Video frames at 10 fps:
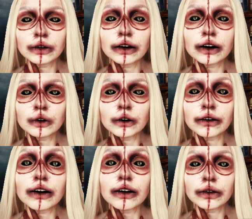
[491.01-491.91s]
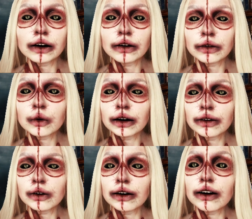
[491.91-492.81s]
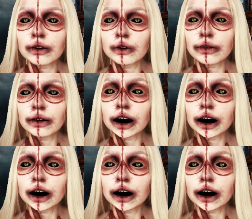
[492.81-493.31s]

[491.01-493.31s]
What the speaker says: tantrum loud enough for us to catch,